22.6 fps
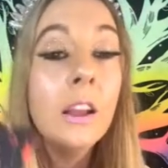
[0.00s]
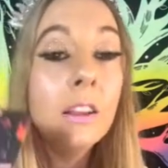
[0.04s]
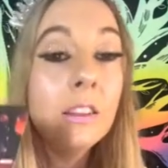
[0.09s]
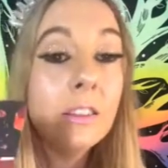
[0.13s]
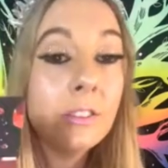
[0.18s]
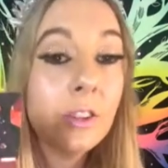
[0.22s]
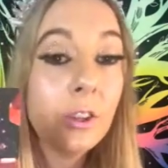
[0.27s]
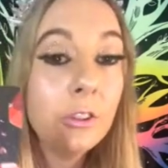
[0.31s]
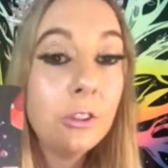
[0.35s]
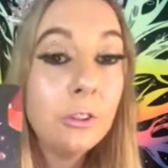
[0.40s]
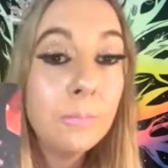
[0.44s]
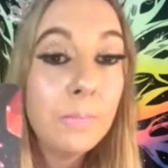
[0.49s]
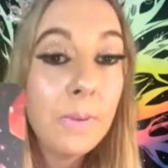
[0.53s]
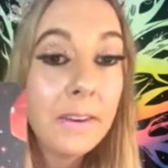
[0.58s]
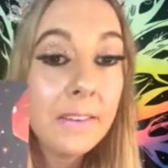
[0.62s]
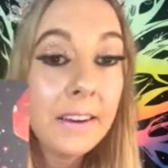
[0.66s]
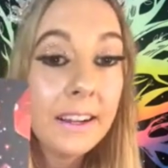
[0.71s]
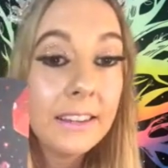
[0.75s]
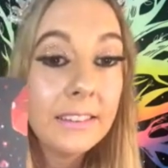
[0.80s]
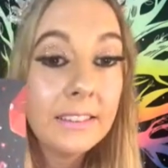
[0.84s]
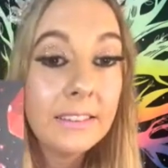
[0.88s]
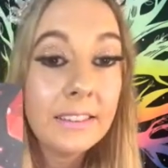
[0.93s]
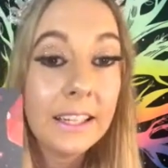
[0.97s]
So,
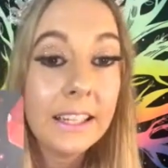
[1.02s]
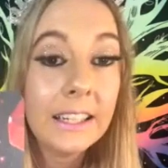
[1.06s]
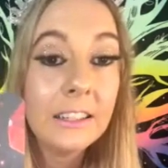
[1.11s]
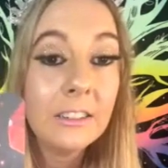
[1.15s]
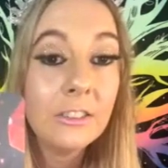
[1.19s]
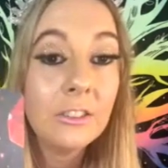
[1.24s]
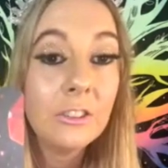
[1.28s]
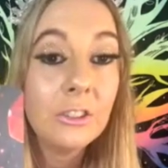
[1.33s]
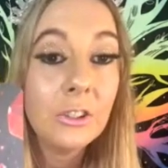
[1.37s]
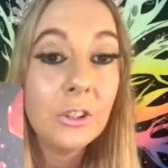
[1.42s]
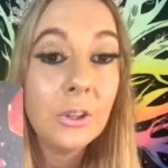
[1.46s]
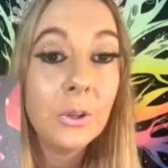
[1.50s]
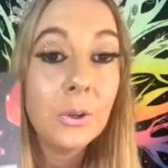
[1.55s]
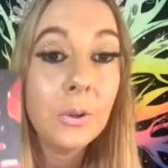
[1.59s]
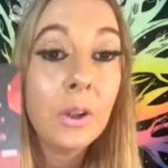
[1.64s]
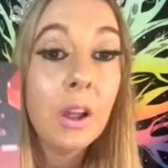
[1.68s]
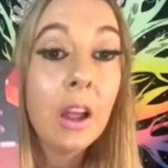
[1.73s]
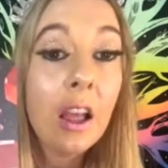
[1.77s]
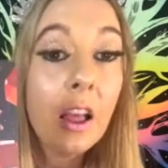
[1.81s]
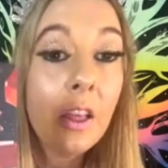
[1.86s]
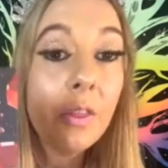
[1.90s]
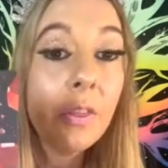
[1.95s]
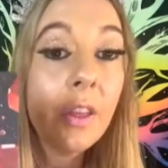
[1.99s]
Spirit is saying to you
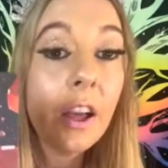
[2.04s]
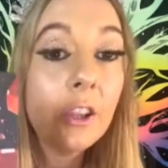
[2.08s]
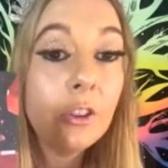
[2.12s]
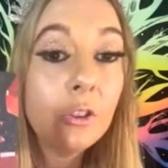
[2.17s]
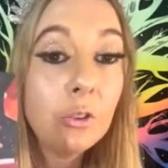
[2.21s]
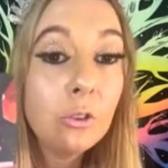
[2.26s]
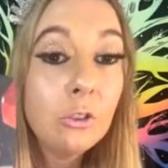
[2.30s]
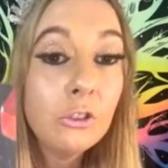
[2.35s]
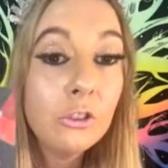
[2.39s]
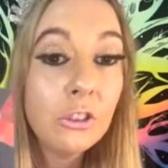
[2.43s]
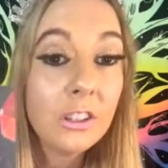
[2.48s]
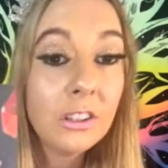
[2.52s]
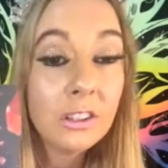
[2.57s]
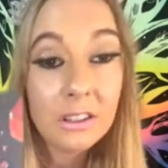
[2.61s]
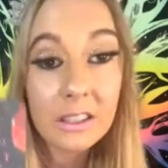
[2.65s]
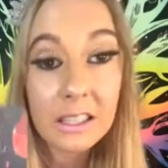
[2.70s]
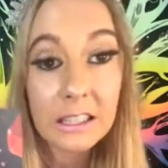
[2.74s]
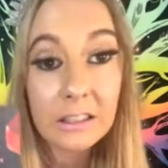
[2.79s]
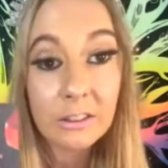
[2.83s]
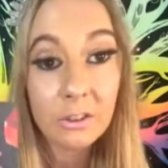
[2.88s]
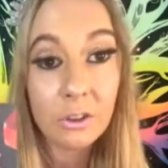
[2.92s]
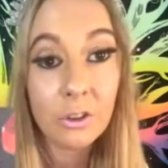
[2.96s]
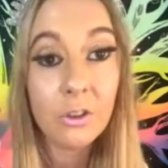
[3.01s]
that you just
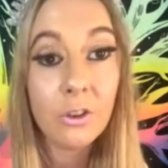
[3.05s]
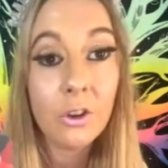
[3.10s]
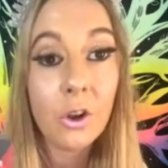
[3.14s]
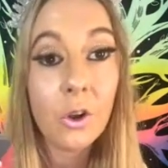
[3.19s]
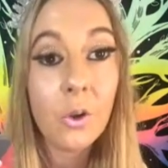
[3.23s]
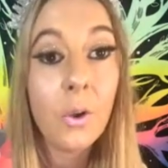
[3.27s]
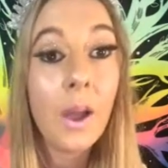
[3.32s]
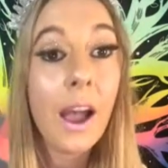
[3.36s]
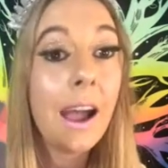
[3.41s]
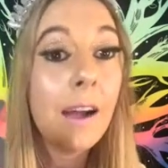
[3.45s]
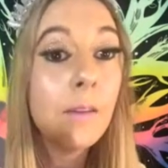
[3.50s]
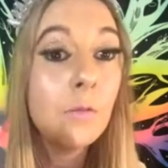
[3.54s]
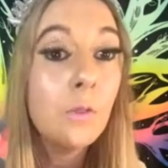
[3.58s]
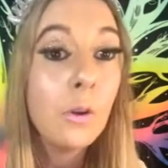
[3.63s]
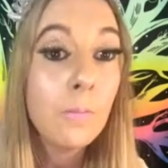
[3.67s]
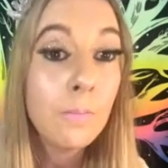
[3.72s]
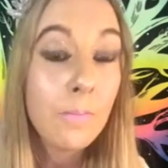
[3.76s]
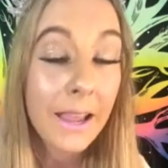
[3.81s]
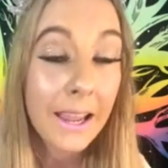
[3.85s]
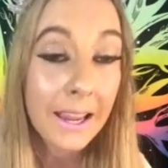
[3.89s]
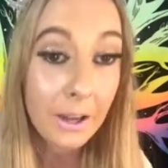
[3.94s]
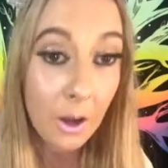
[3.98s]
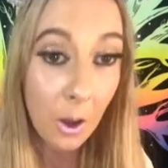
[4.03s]
need to know and
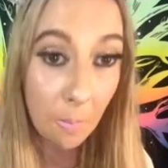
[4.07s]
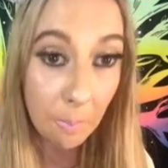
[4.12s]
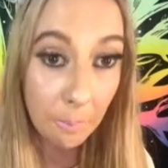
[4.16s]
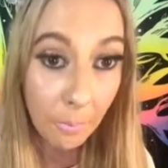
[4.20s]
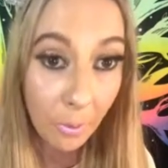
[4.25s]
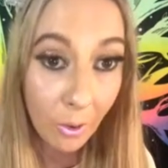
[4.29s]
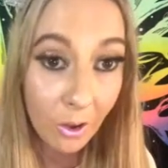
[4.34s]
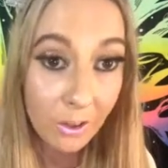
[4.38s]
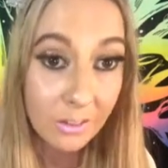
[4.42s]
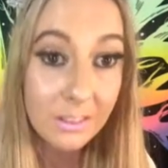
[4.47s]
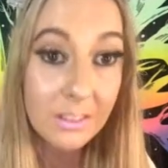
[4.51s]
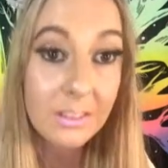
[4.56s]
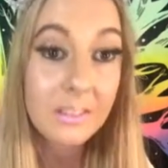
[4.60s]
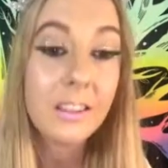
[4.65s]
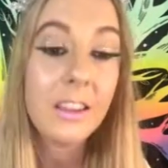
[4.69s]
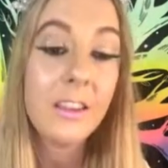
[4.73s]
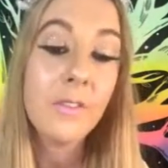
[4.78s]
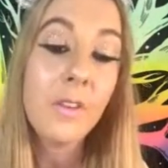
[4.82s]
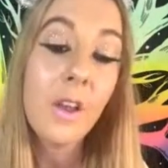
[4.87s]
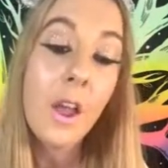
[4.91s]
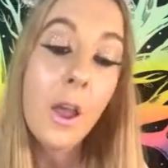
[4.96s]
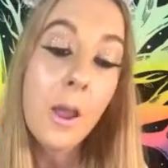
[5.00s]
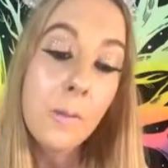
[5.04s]
remain
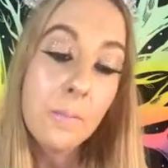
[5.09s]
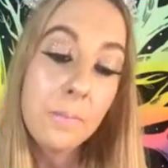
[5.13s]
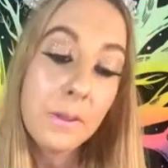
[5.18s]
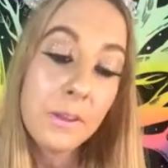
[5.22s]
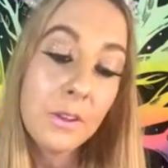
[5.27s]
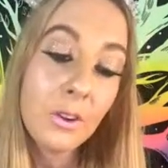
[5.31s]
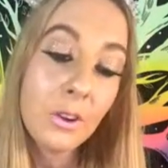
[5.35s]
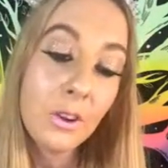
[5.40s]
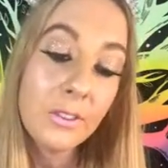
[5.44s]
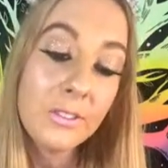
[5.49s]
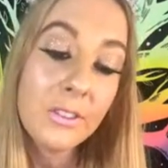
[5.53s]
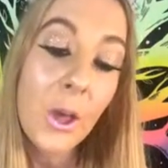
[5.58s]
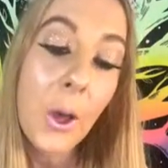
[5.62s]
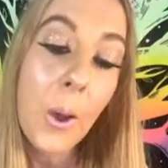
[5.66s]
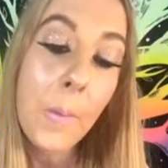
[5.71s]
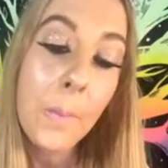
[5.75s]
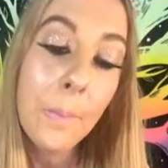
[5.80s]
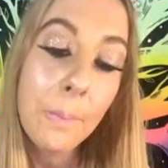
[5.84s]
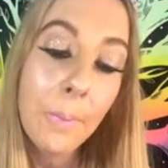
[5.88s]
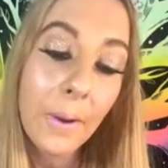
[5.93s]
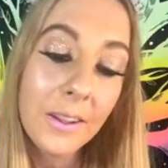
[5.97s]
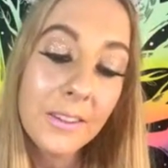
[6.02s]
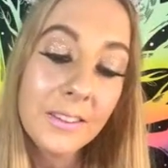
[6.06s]
positive because
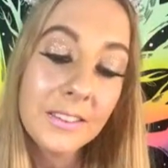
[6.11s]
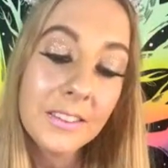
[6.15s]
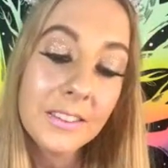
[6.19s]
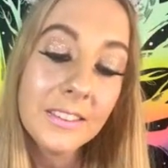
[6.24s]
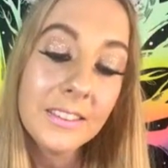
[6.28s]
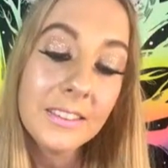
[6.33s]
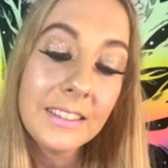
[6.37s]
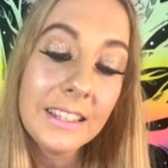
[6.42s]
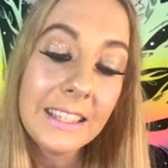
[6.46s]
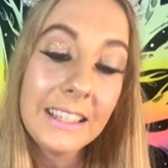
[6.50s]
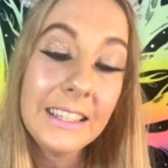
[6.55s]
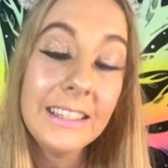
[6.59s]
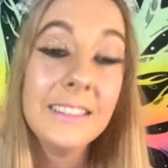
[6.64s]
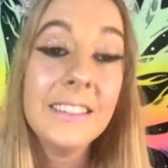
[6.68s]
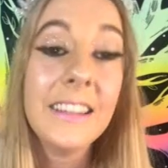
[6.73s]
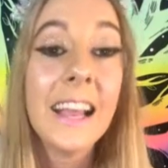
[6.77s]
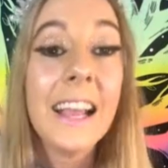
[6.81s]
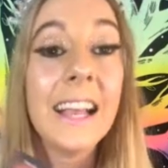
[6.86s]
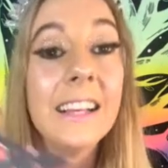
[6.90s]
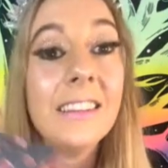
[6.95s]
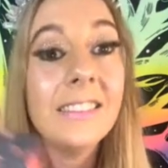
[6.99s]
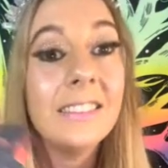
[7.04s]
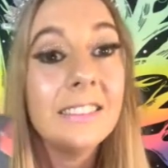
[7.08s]
abundance is
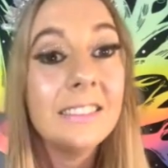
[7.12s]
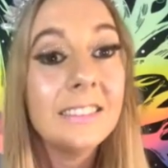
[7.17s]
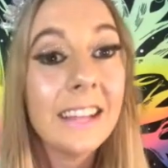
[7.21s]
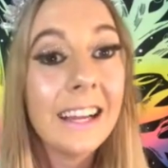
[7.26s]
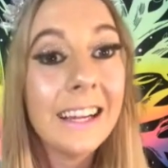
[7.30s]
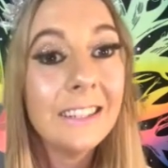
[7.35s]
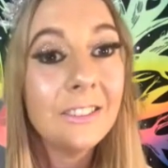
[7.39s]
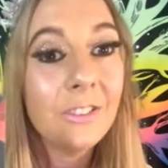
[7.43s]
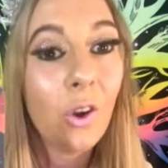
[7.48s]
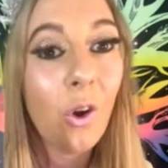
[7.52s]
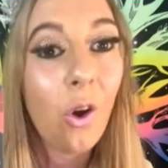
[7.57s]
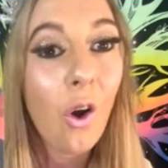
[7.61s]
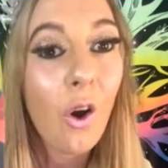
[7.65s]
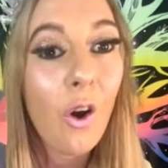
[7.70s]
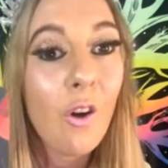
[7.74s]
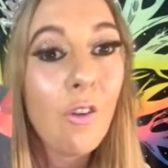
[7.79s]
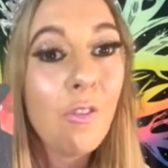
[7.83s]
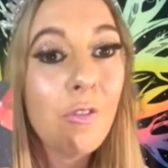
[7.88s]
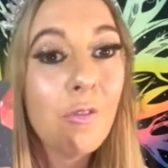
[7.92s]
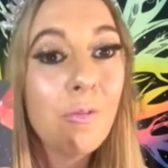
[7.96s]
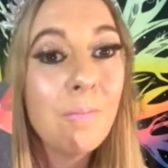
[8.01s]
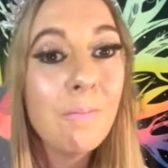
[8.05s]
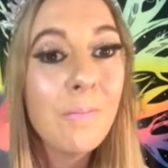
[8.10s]
a state
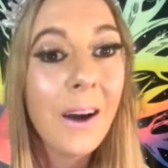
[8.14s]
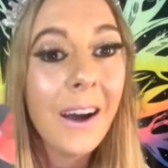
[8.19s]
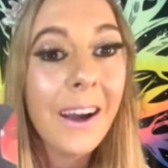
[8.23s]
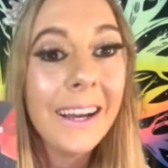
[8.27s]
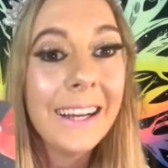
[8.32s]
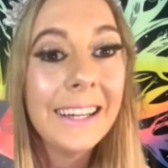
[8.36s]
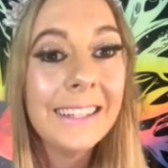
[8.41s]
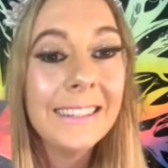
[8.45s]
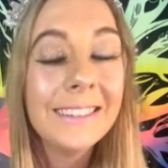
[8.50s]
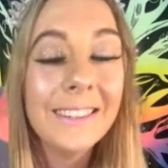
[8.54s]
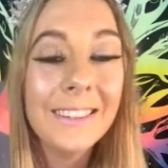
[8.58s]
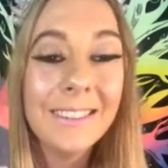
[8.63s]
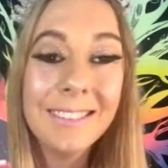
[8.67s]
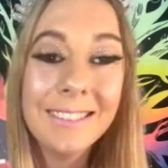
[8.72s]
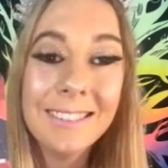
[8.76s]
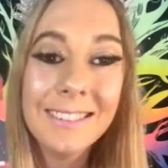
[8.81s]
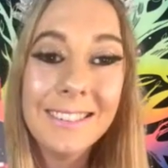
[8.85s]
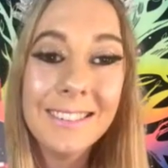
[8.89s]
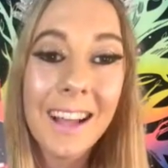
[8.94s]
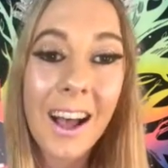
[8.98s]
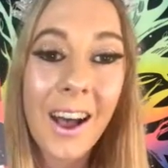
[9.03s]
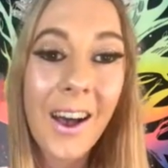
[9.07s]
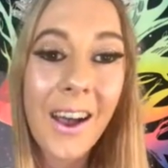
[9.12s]
of mind
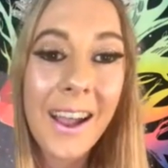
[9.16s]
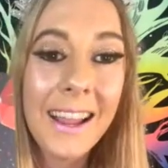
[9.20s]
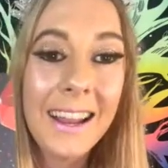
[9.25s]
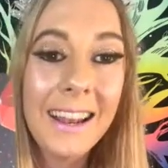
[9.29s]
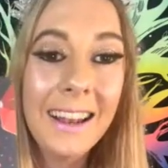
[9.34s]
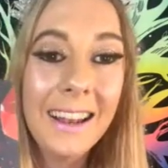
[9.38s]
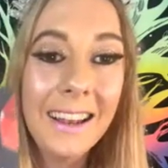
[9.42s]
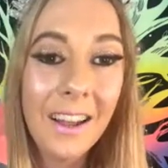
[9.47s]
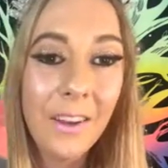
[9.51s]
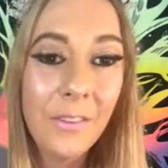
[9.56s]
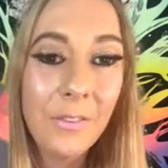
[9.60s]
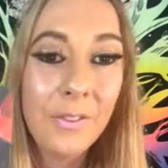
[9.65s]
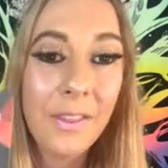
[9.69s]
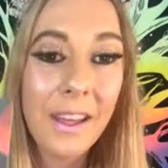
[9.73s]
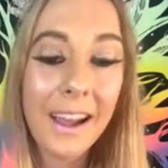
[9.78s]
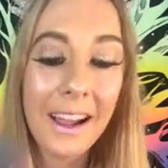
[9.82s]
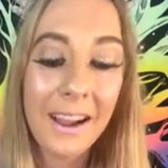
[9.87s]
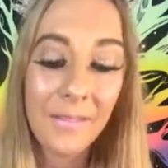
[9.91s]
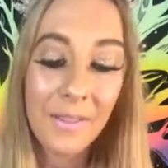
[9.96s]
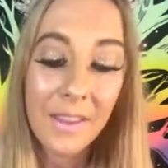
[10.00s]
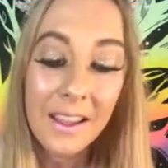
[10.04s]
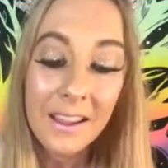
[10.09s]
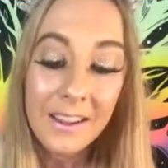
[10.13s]
I love
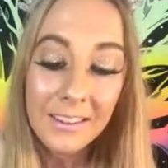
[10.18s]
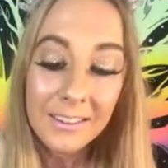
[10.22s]
that.